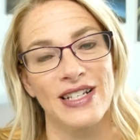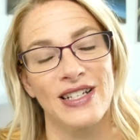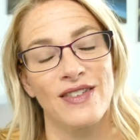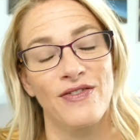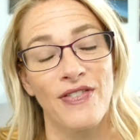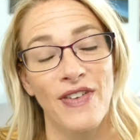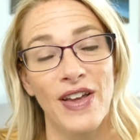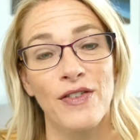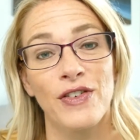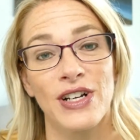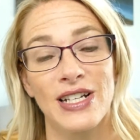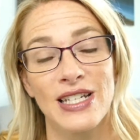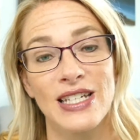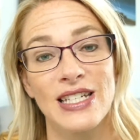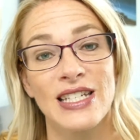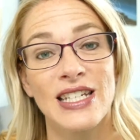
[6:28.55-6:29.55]

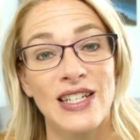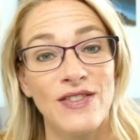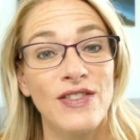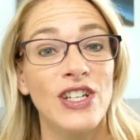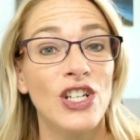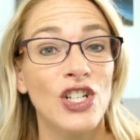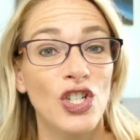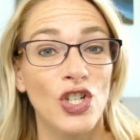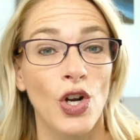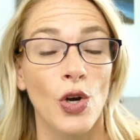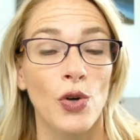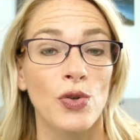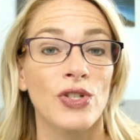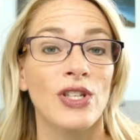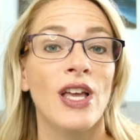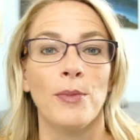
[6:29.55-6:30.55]
favorite TV
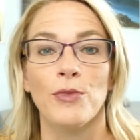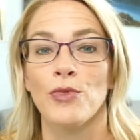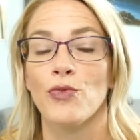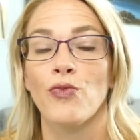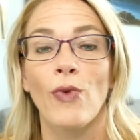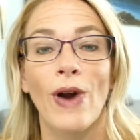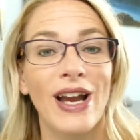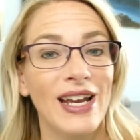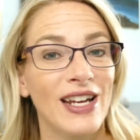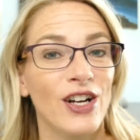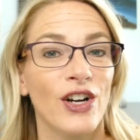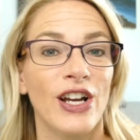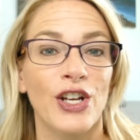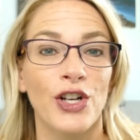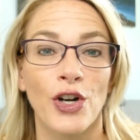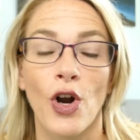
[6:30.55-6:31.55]
shows right here
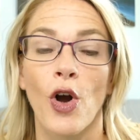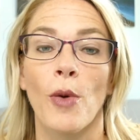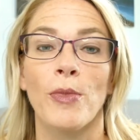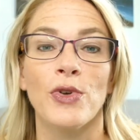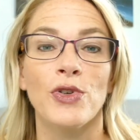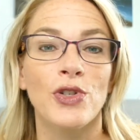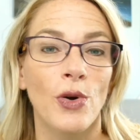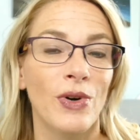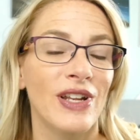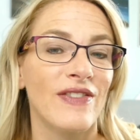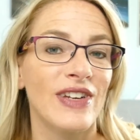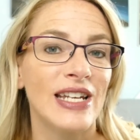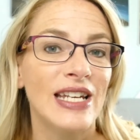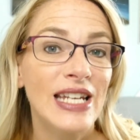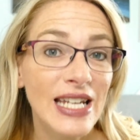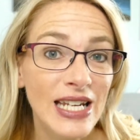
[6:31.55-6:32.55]
in your home. You don't
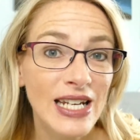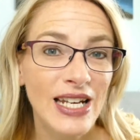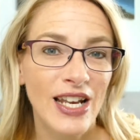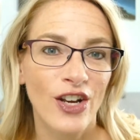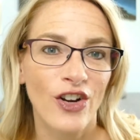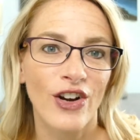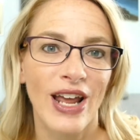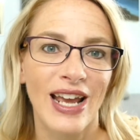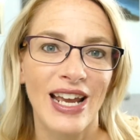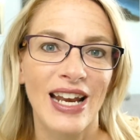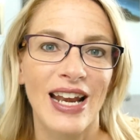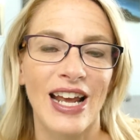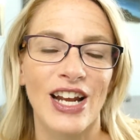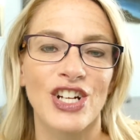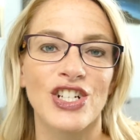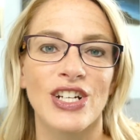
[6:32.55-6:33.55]
even need an internet
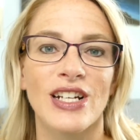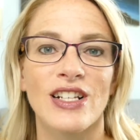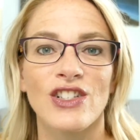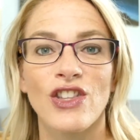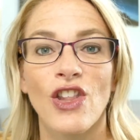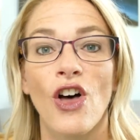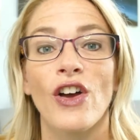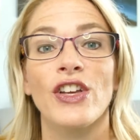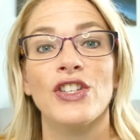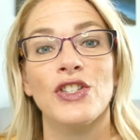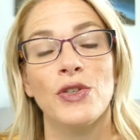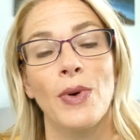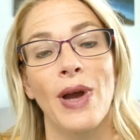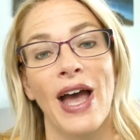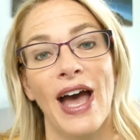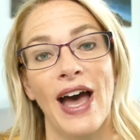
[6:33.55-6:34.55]
connection as long as you
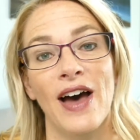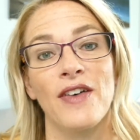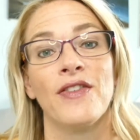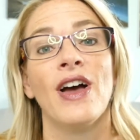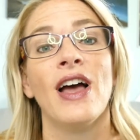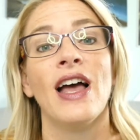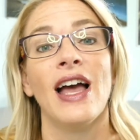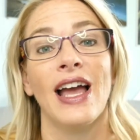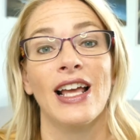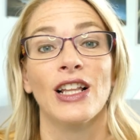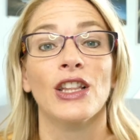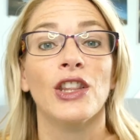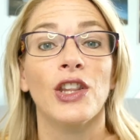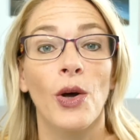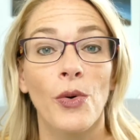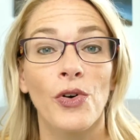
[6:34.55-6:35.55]
have a
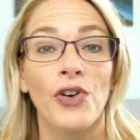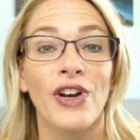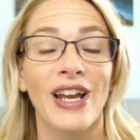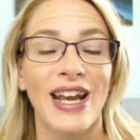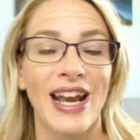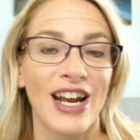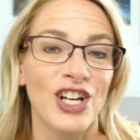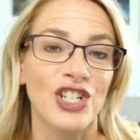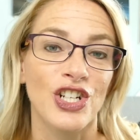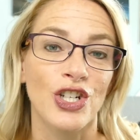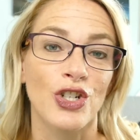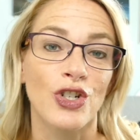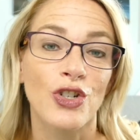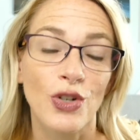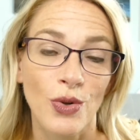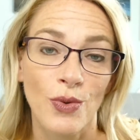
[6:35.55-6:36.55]
local connection
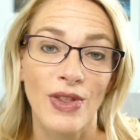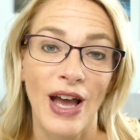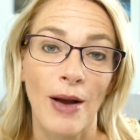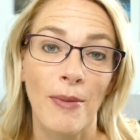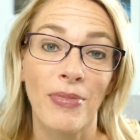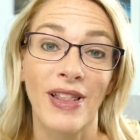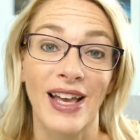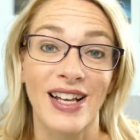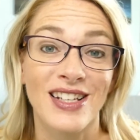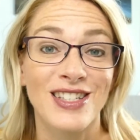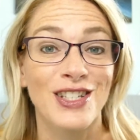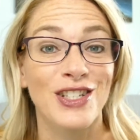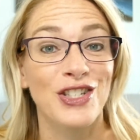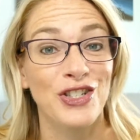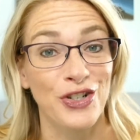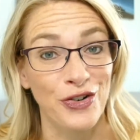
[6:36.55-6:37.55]
to that Plex
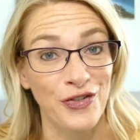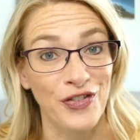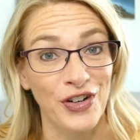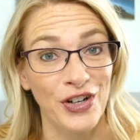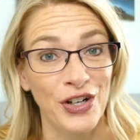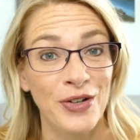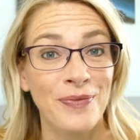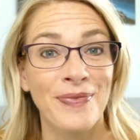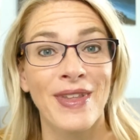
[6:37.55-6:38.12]
server.